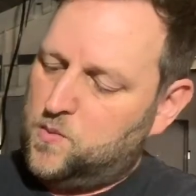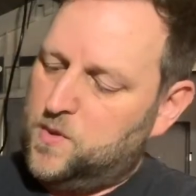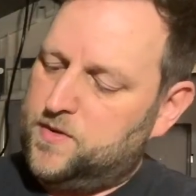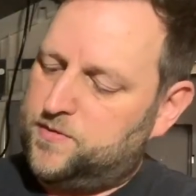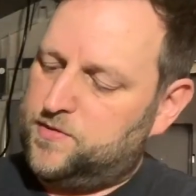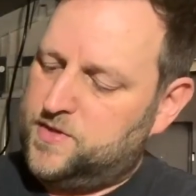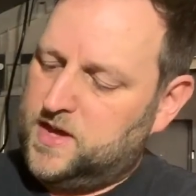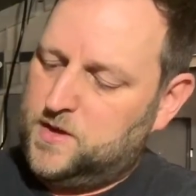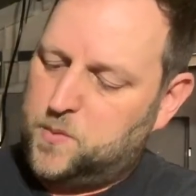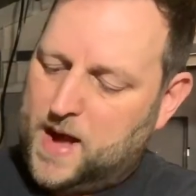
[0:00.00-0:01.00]
with
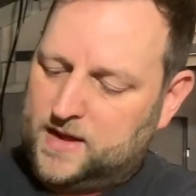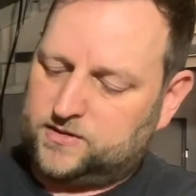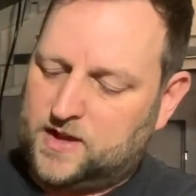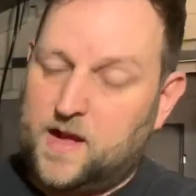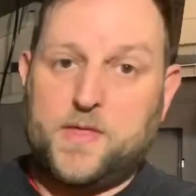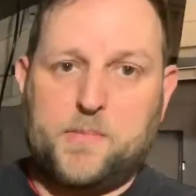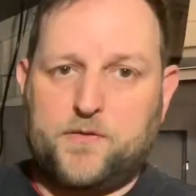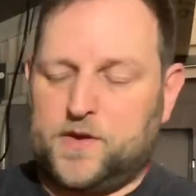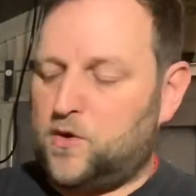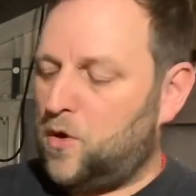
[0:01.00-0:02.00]
the wax and the
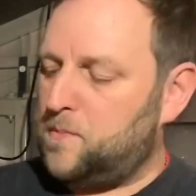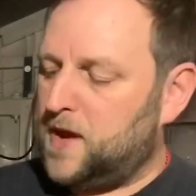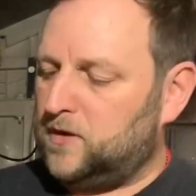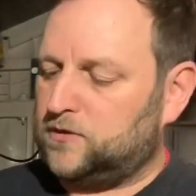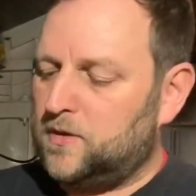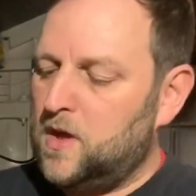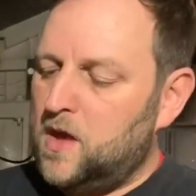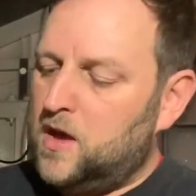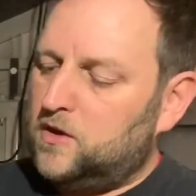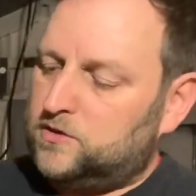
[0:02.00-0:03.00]
buffing compound.
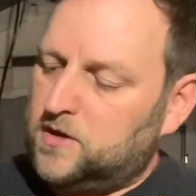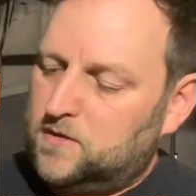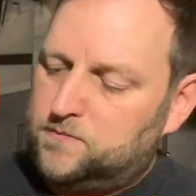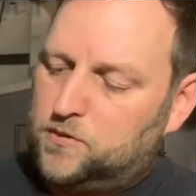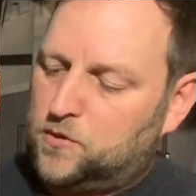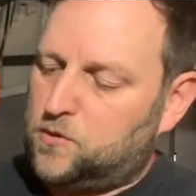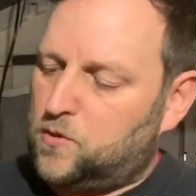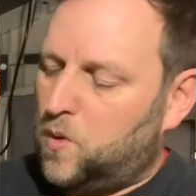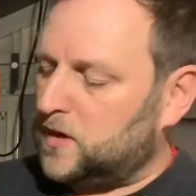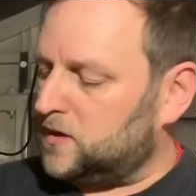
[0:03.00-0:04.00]
See,
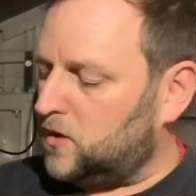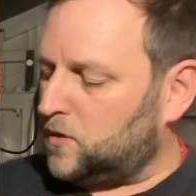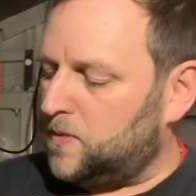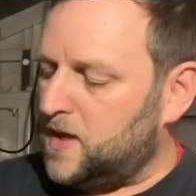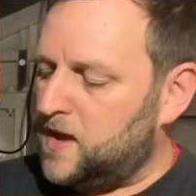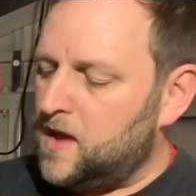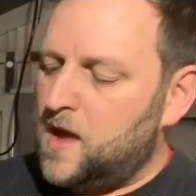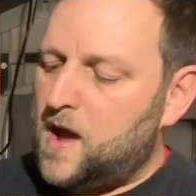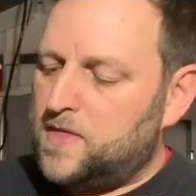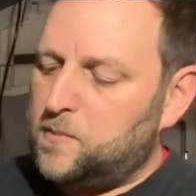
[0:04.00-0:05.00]
quite a lot on there.
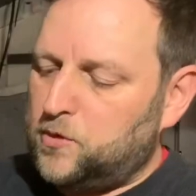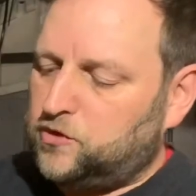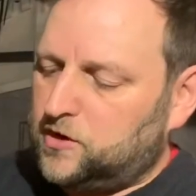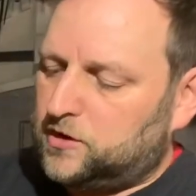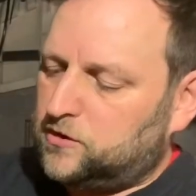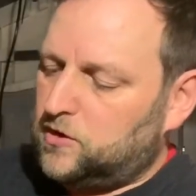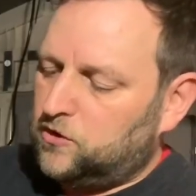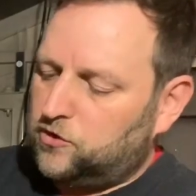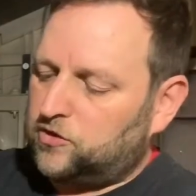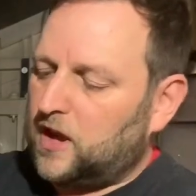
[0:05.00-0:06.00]
And then what you're going to do
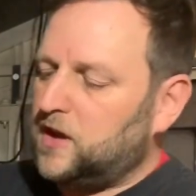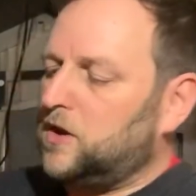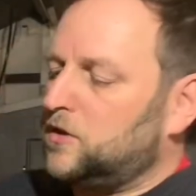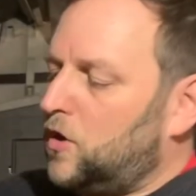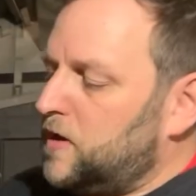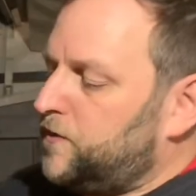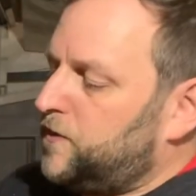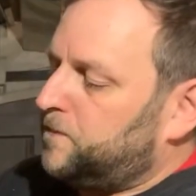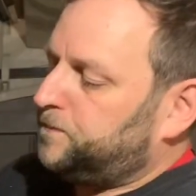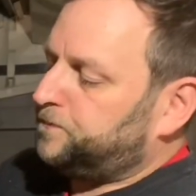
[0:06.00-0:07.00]
is you take your
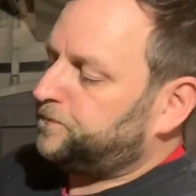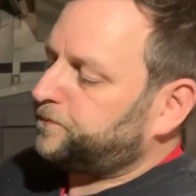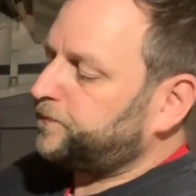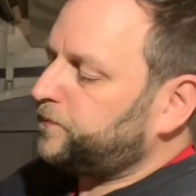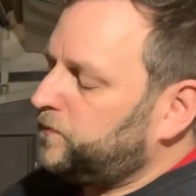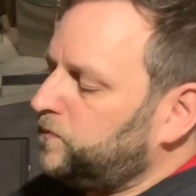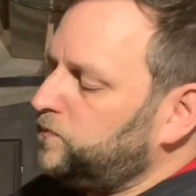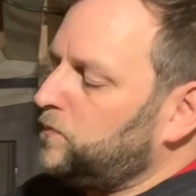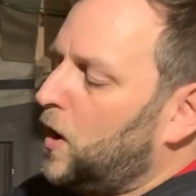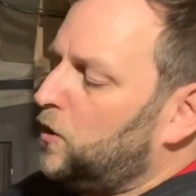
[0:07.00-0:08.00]
knife,
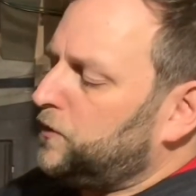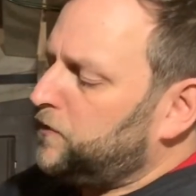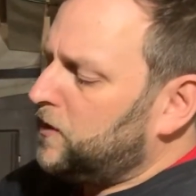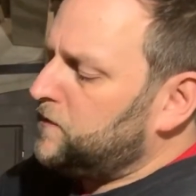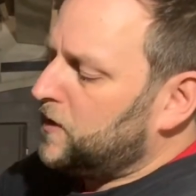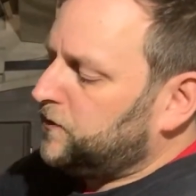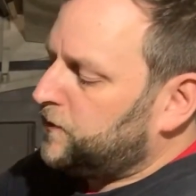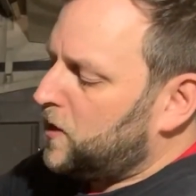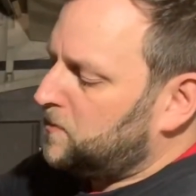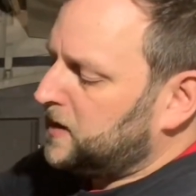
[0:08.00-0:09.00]
hold it very, very
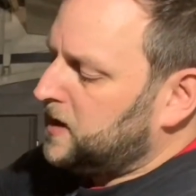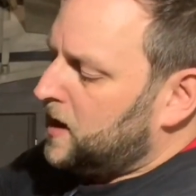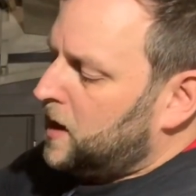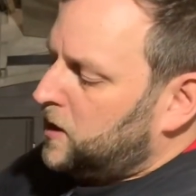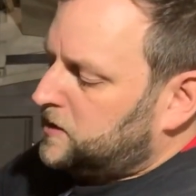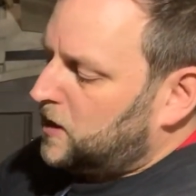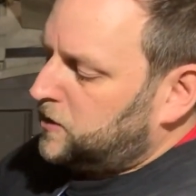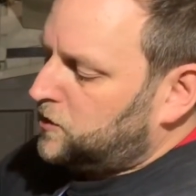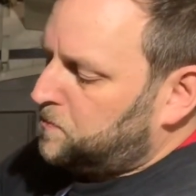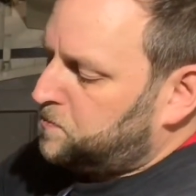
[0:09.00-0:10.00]
firmly. Now
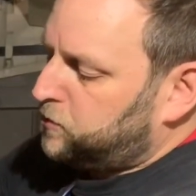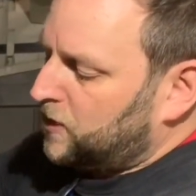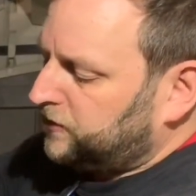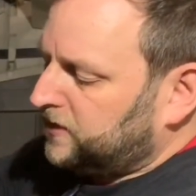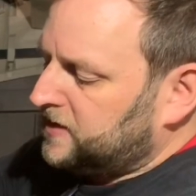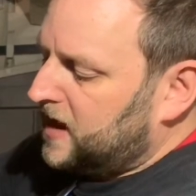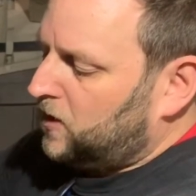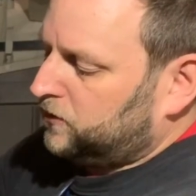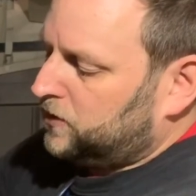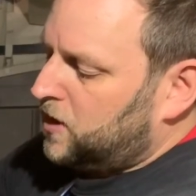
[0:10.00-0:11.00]
you're not pressing
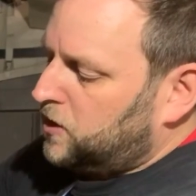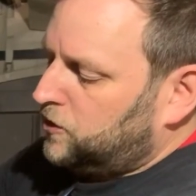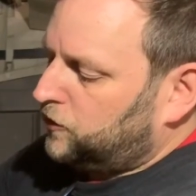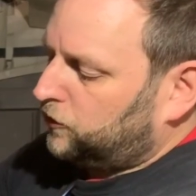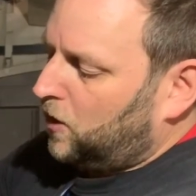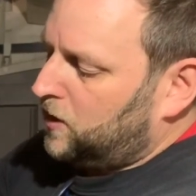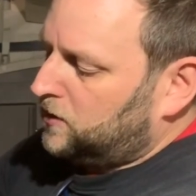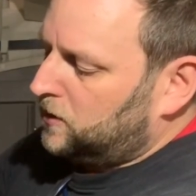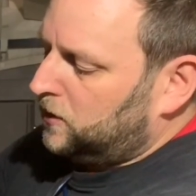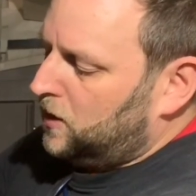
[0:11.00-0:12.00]
down, you're just
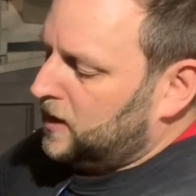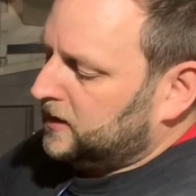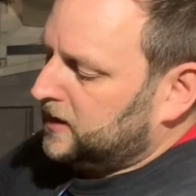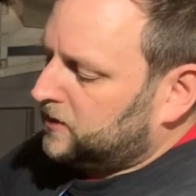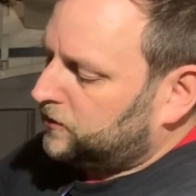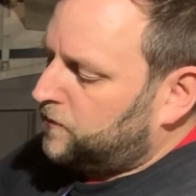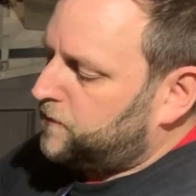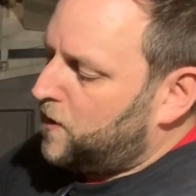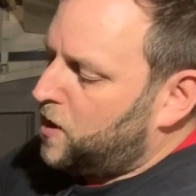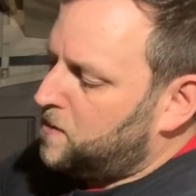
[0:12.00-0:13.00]
going lightly, so
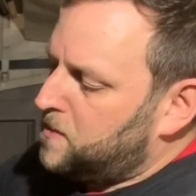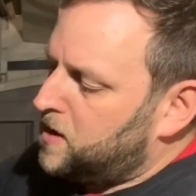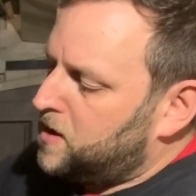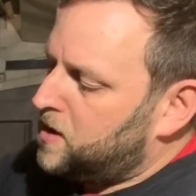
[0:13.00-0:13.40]
firm